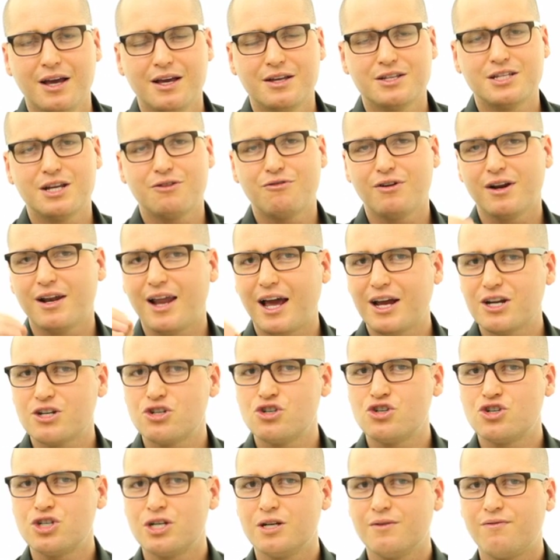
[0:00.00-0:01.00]
See,
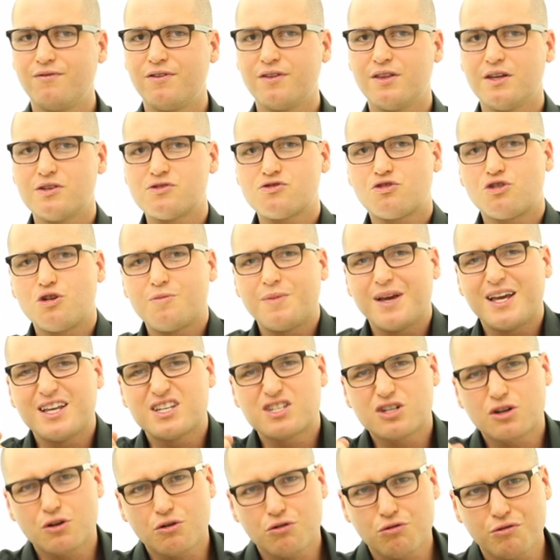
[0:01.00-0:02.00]
relationship for this group
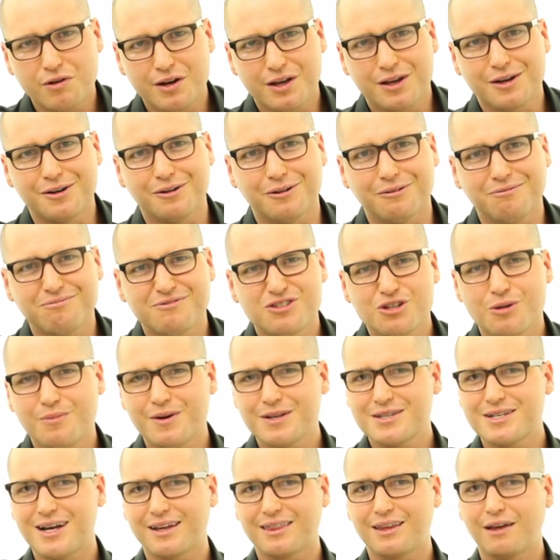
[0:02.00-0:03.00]
is critical. It's
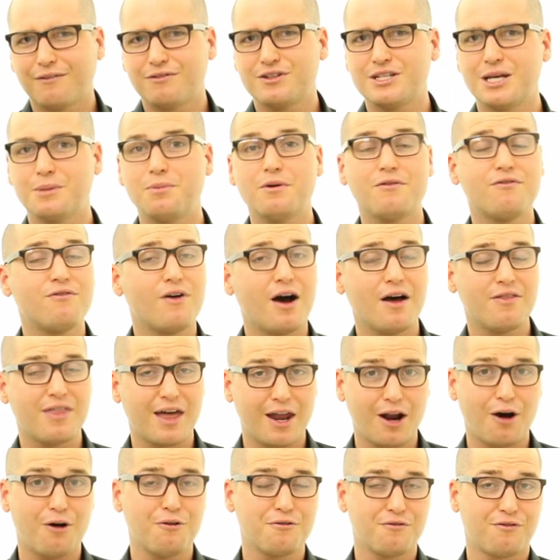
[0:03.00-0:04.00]
almost like they've typified
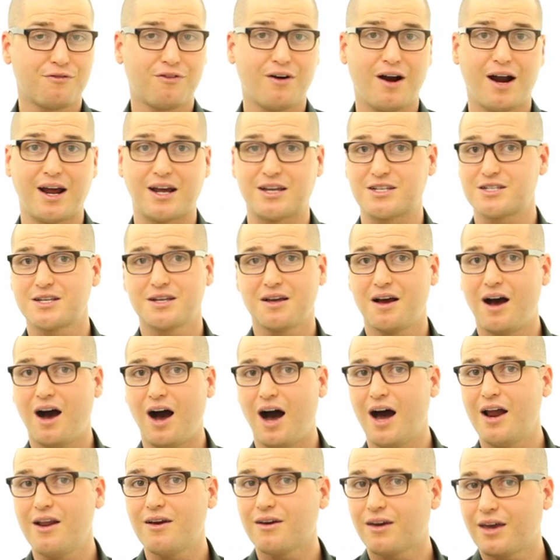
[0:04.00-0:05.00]
that old phrase,
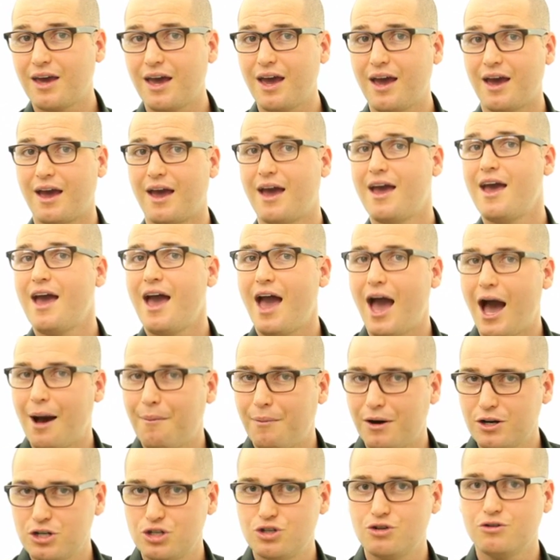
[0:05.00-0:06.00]
I don't care how
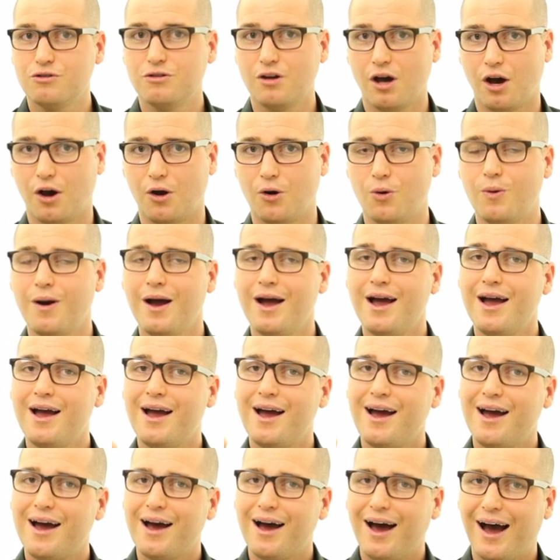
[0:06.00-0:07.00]
much you know
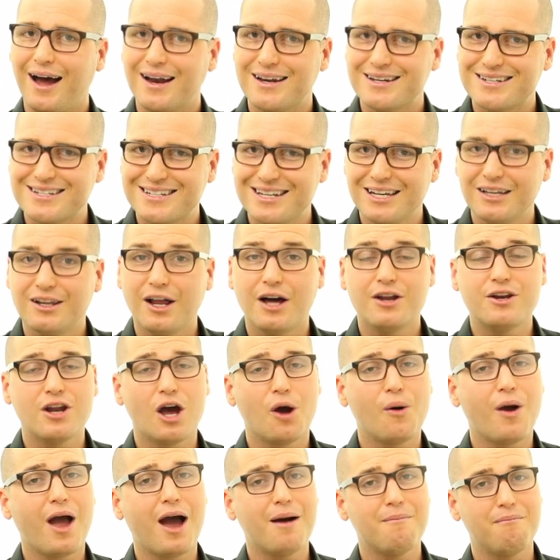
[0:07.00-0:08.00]
until I
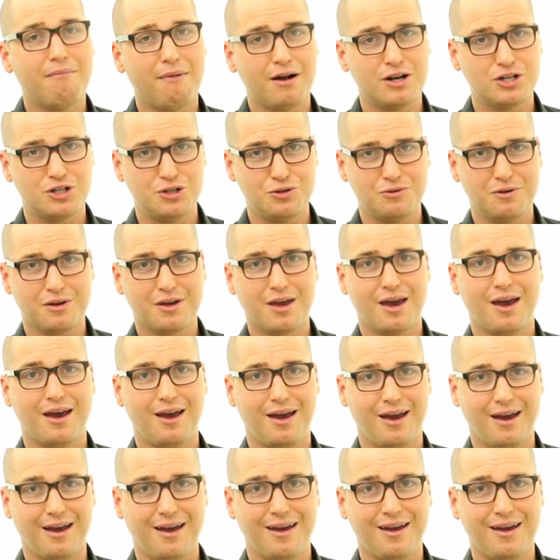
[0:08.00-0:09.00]
know how much you
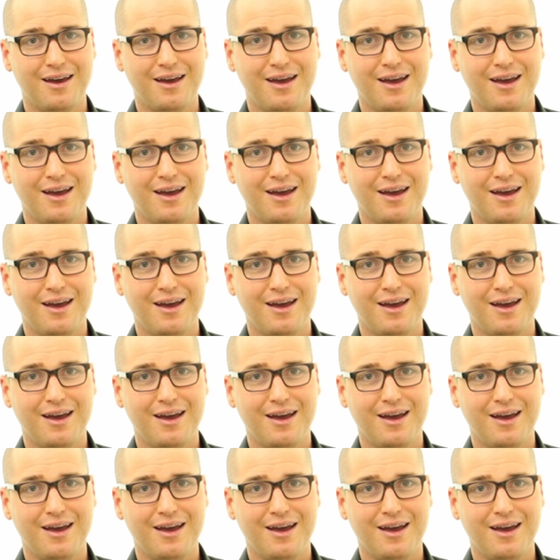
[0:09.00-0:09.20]
care.